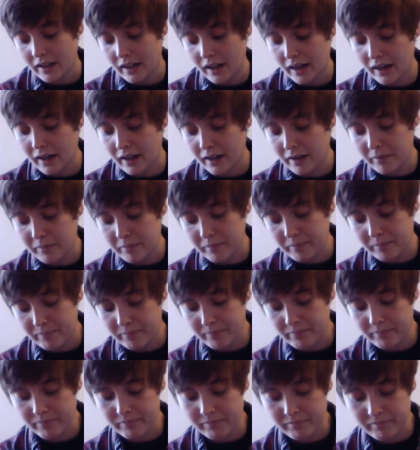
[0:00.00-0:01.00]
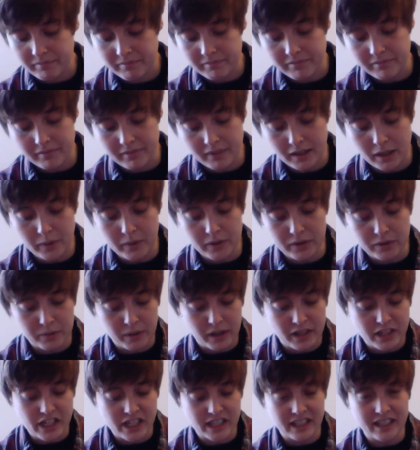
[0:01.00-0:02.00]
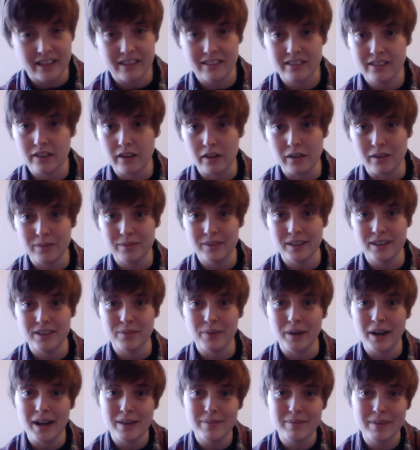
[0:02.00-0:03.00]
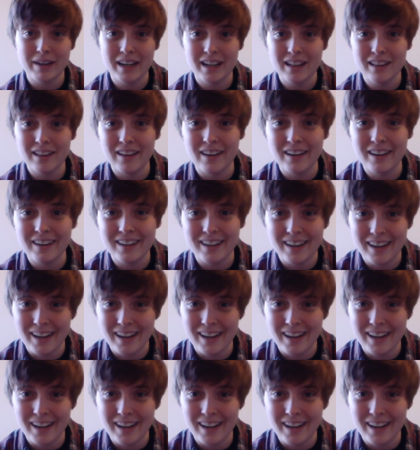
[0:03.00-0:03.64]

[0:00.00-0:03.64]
Um, no one's watching these, so that's why I made it long.